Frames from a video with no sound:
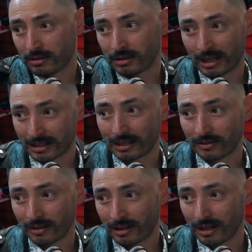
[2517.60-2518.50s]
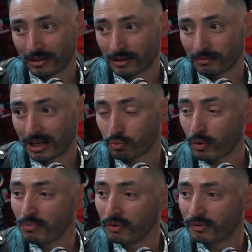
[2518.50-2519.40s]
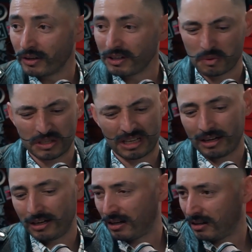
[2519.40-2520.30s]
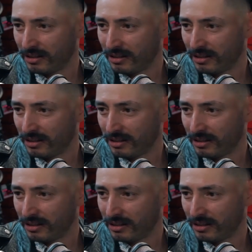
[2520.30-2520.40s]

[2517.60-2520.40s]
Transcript: Because that's another thing. Sometimes we move on and we say, oh,